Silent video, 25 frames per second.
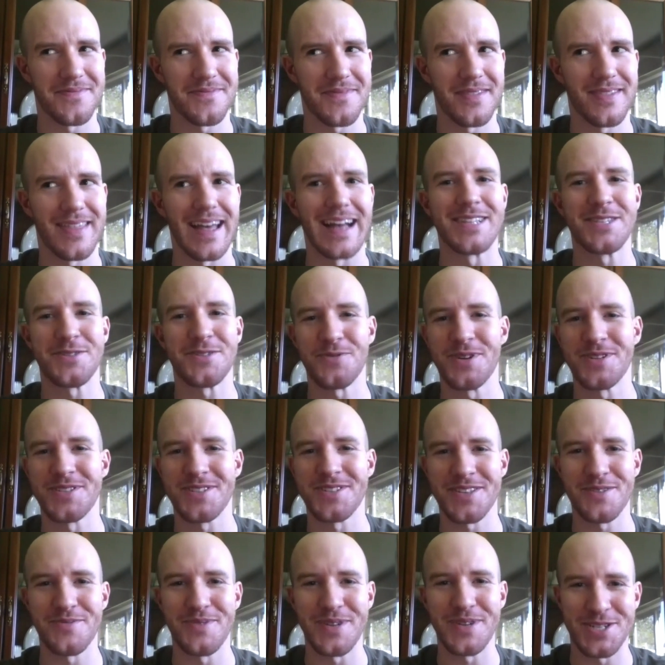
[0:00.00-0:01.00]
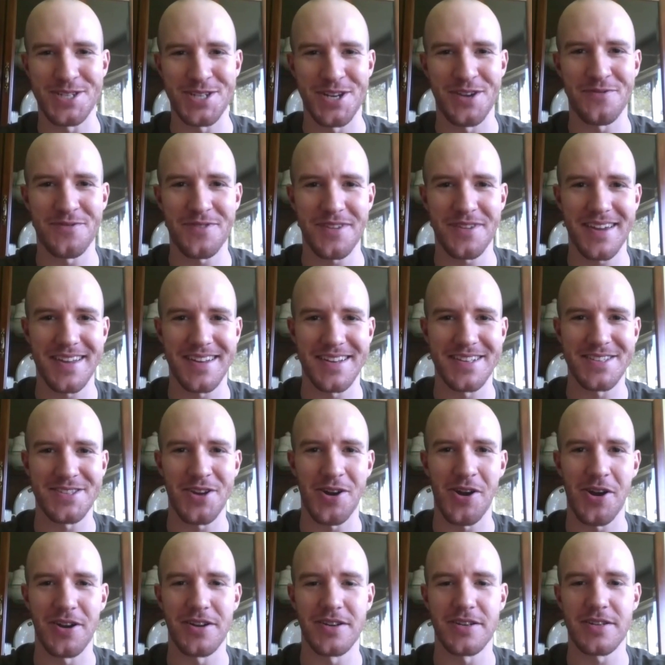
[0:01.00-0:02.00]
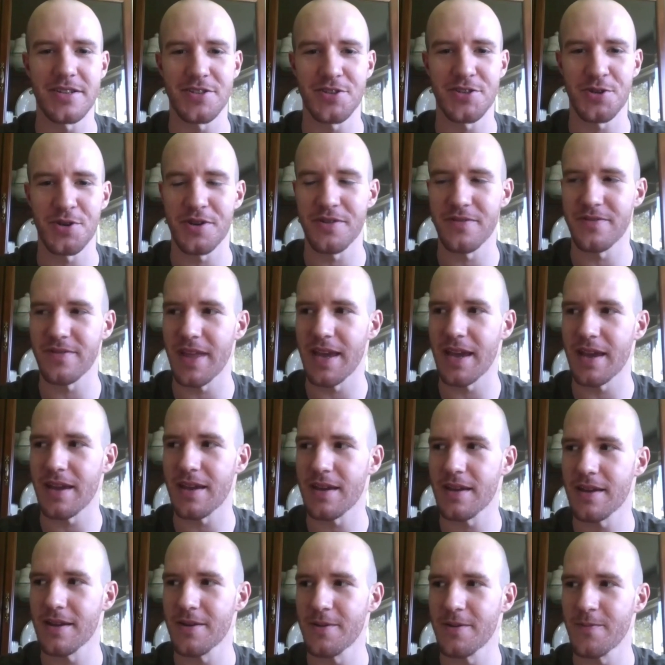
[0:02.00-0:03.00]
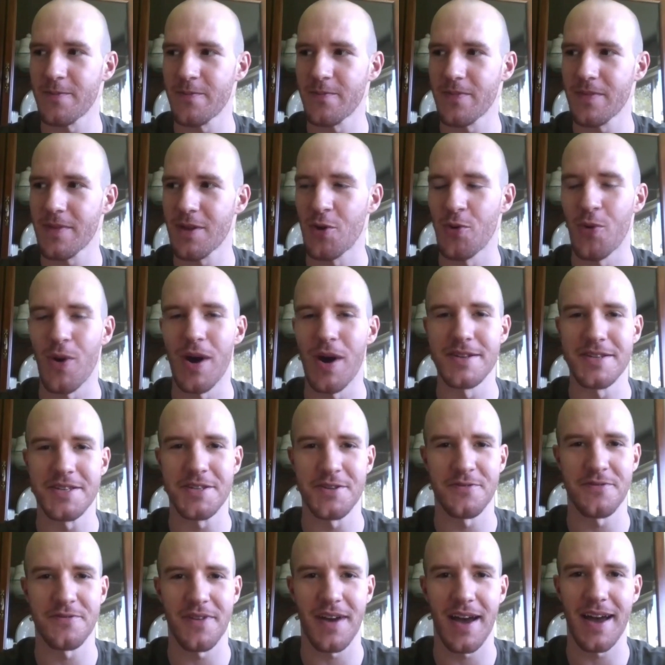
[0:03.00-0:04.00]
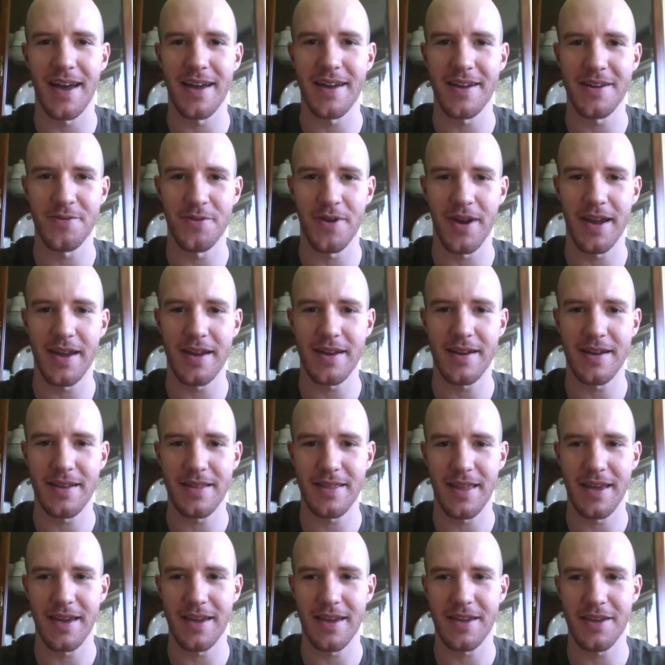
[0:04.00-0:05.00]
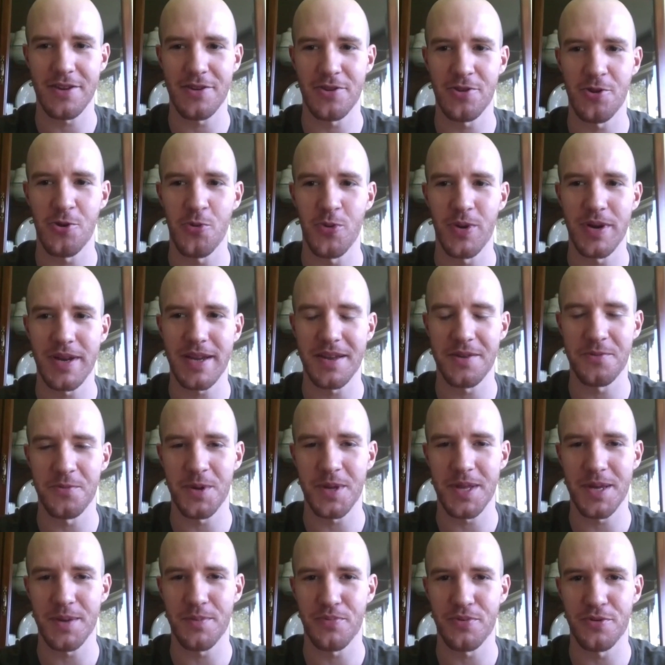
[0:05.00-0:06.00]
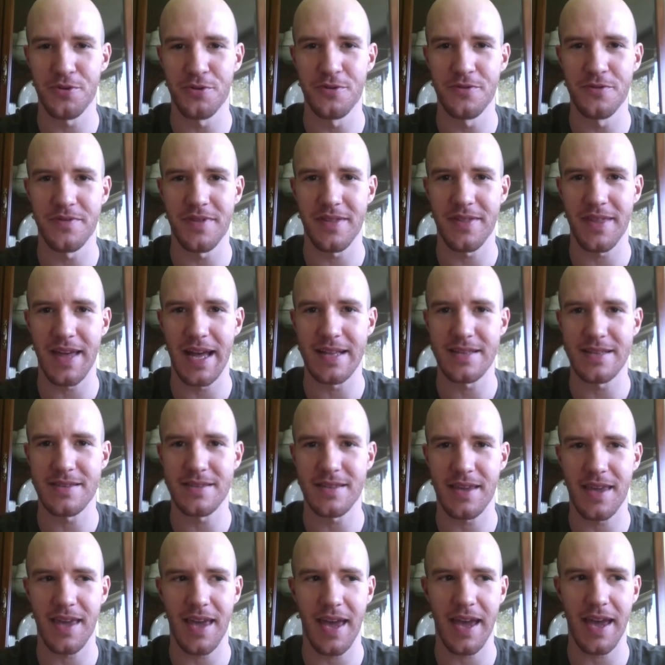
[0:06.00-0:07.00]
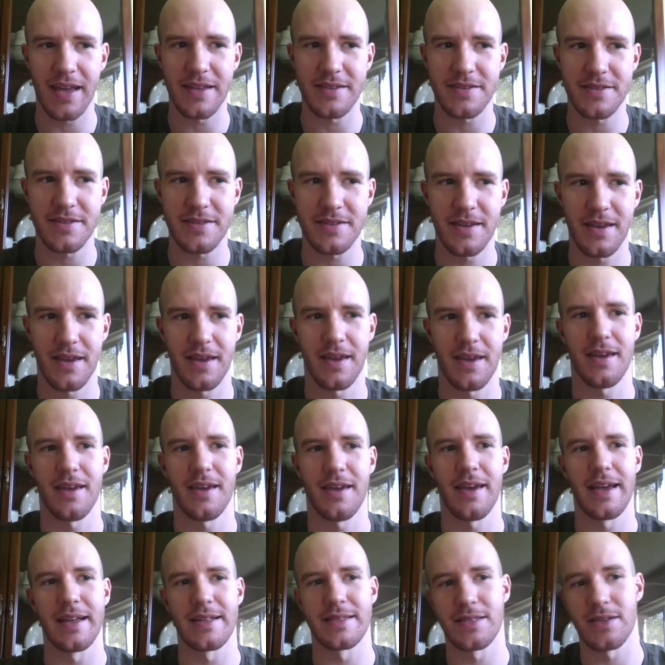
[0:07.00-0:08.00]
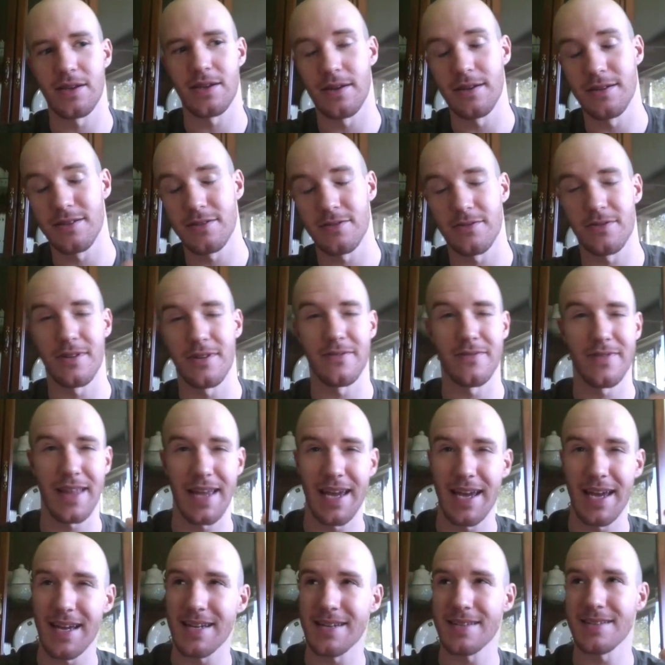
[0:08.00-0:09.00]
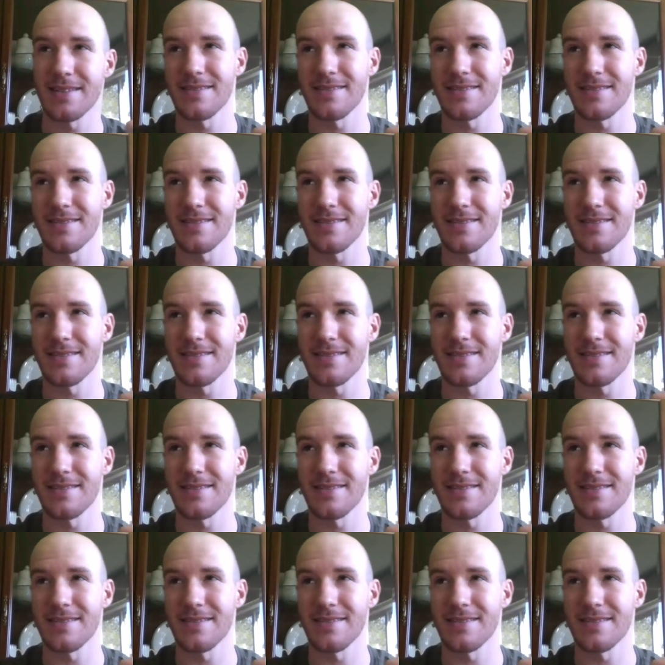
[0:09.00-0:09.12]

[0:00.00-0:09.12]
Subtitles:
that's where it's a little bit shifty and it's hard to sort of like quantify, right? Like no one can really prove that that's the case. It's all sort of like